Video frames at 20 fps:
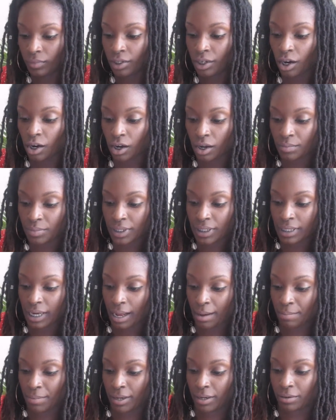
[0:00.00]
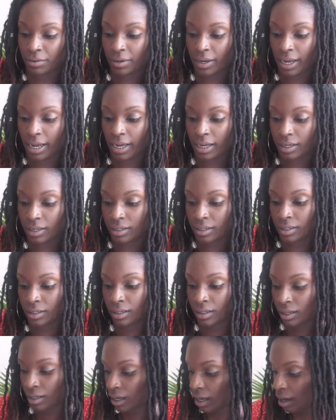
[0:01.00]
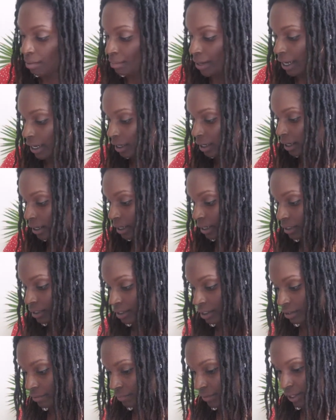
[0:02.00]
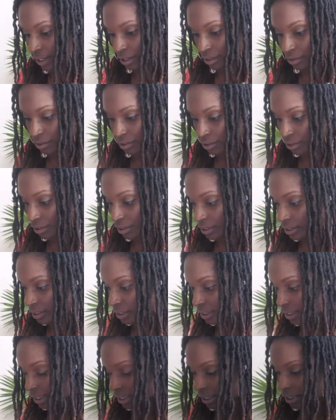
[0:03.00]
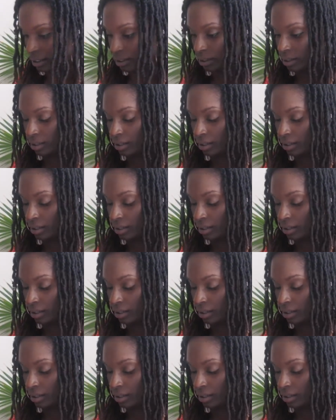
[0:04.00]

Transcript: Y'all, I'm snapping, okay? I might cut into the video so you can see it.